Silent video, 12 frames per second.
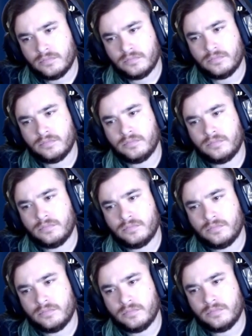
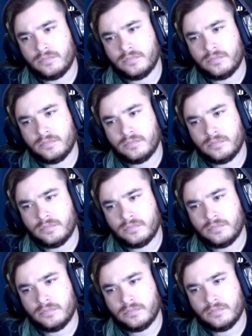
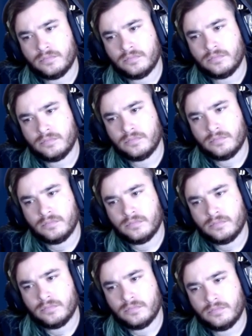
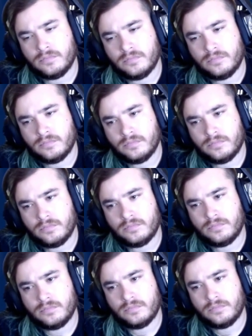
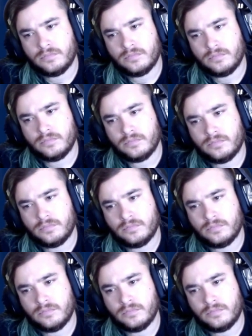
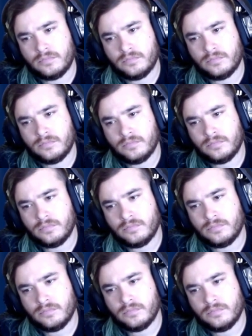(silent)